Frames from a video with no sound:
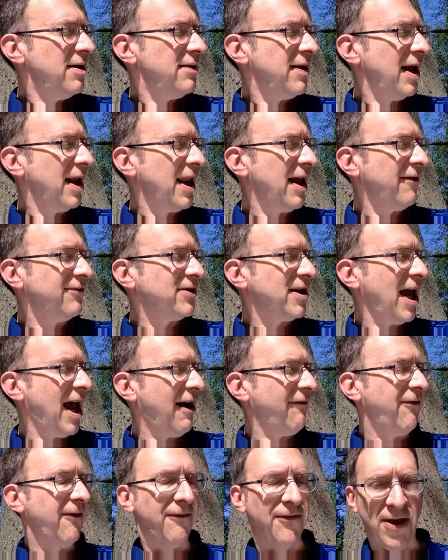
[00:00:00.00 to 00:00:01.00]
They left
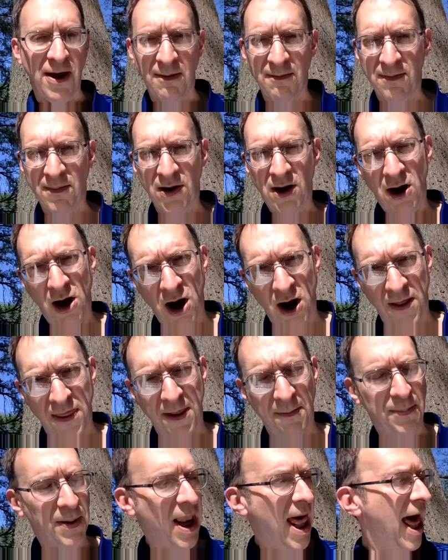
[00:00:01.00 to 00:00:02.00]
half of them on
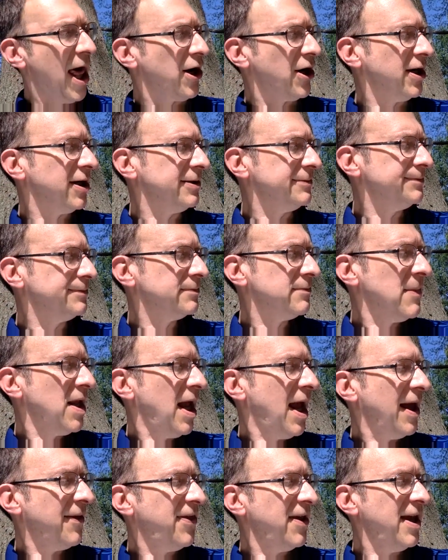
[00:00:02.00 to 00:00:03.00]
the platter.
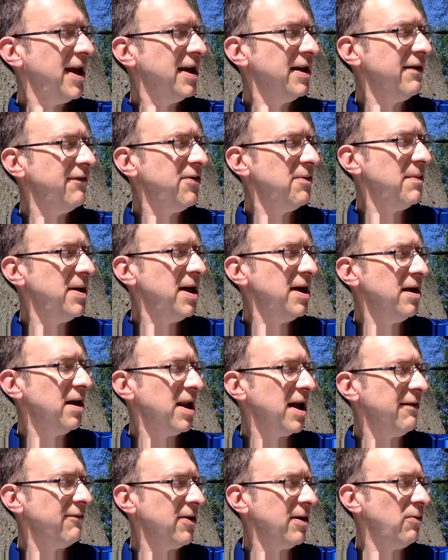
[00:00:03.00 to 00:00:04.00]
At the end of the
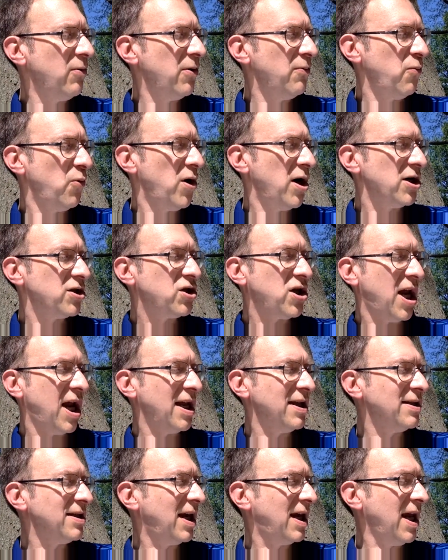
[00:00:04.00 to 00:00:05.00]
meal, everyone washed
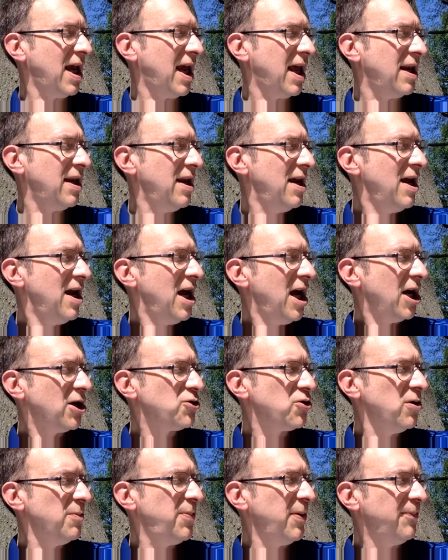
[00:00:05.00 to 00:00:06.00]
hands again. A
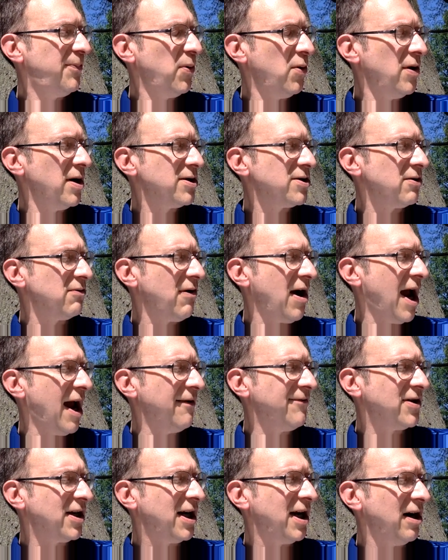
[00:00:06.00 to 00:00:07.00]
troop of boys
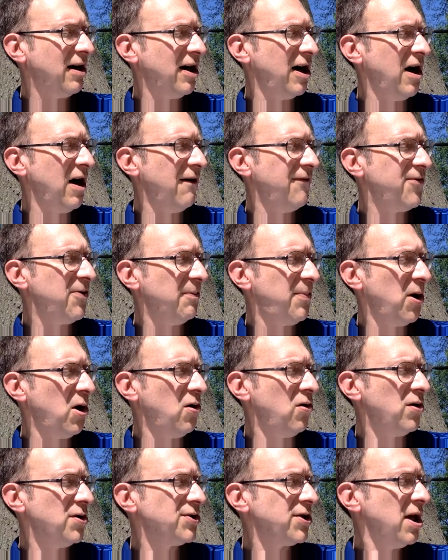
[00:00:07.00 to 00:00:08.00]
arrived to carry off the
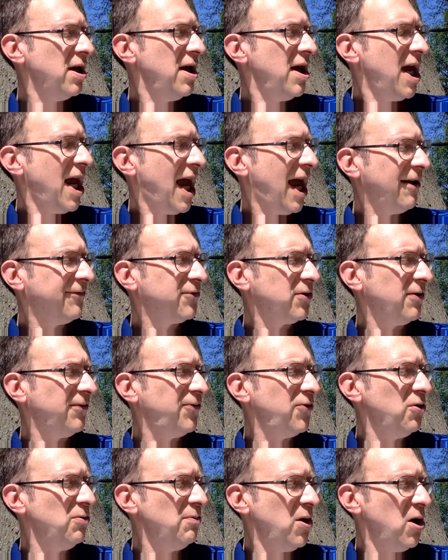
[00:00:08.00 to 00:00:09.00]
bowls. After a
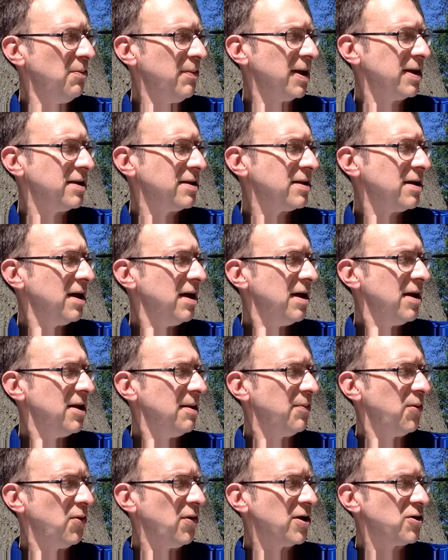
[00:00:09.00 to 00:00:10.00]
few moments, the
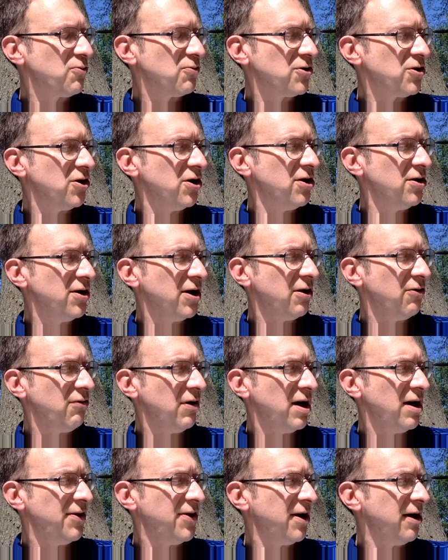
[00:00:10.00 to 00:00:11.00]
boys returned and
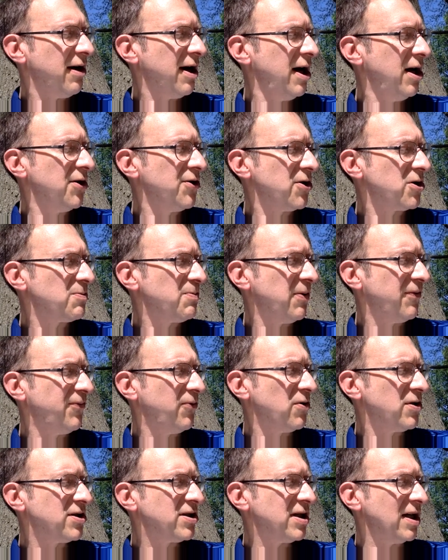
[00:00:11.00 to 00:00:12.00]
greeted their elders
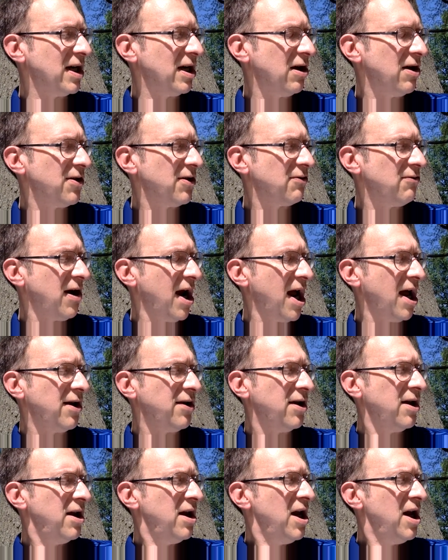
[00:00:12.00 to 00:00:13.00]
before sitting on the ground.
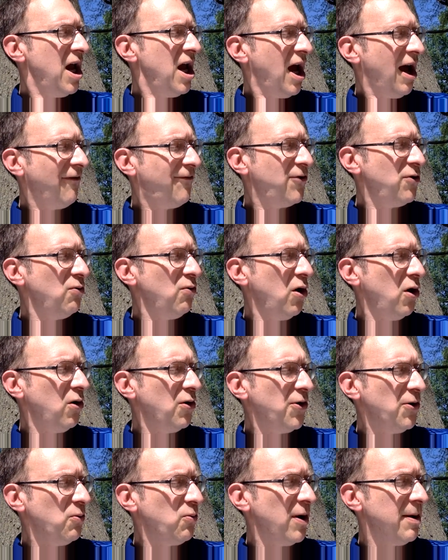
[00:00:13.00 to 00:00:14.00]
A few
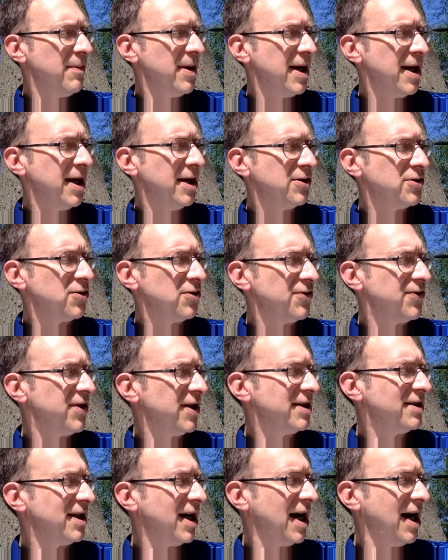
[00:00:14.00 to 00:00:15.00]
older women entered
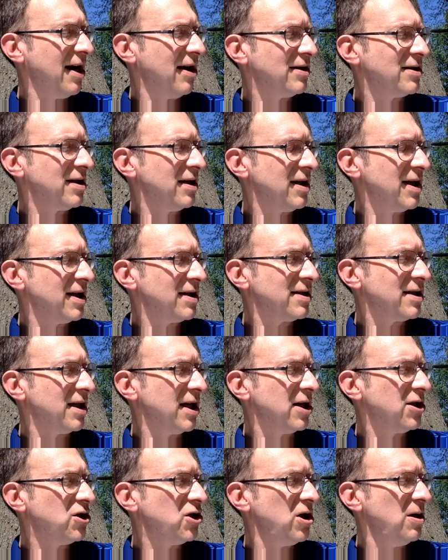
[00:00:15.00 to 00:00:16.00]
the dare to listen,
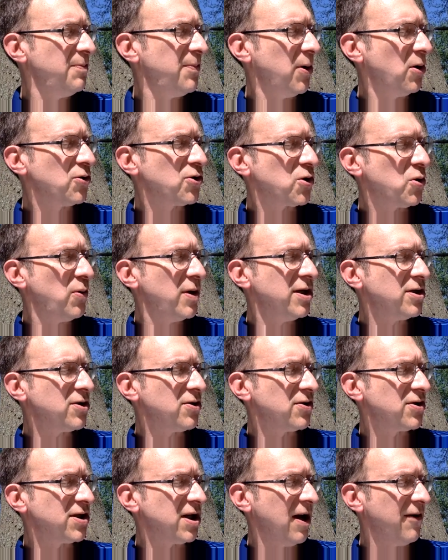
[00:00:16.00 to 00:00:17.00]
and Chipo squeezed
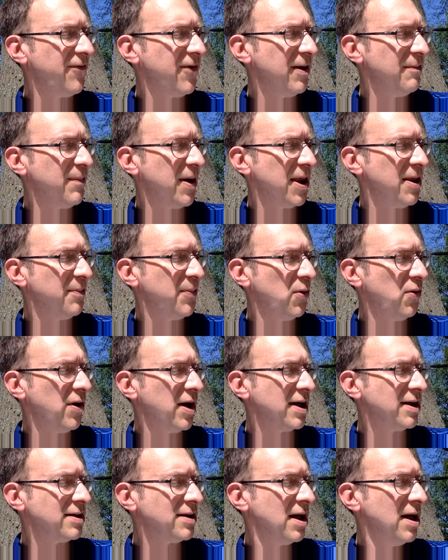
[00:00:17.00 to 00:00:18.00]
herself in by the
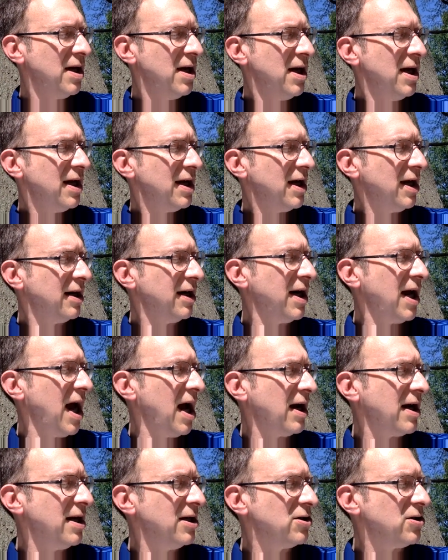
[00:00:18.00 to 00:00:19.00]
boys.
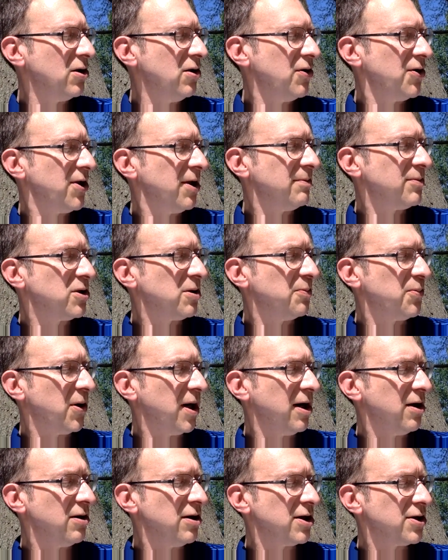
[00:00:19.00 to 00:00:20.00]
Gariaki told them to
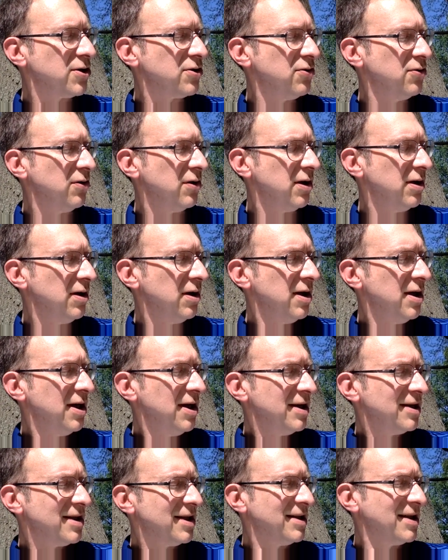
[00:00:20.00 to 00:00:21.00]
bring her a stool.
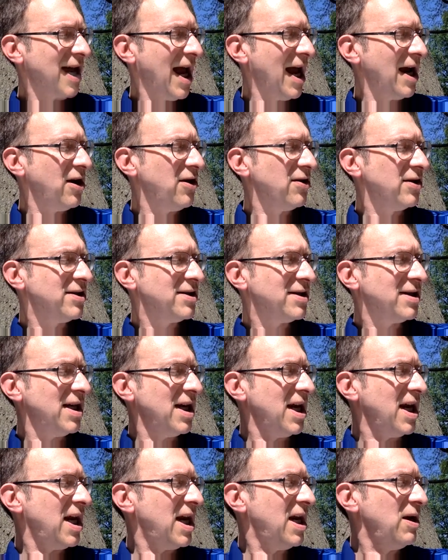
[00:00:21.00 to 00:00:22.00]
Tendai could
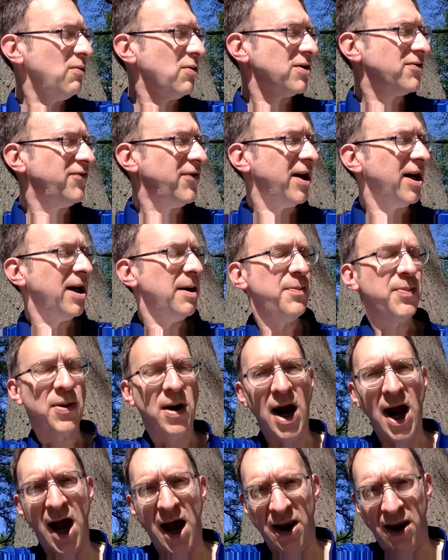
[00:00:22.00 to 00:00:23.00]
see he was very
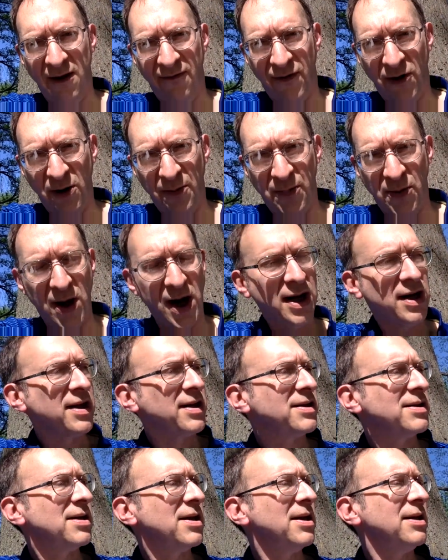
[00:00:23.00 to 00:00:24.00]
proud of her
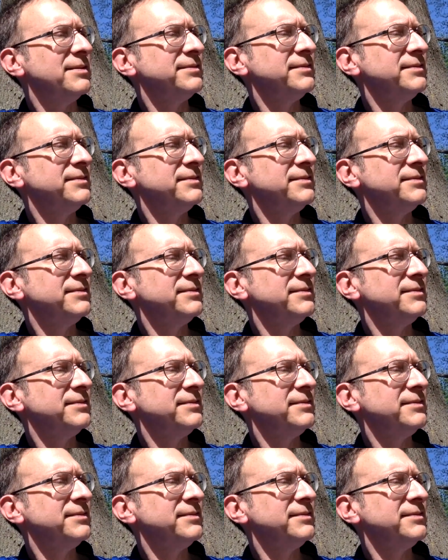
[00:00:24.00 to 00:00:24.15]
pregnancy.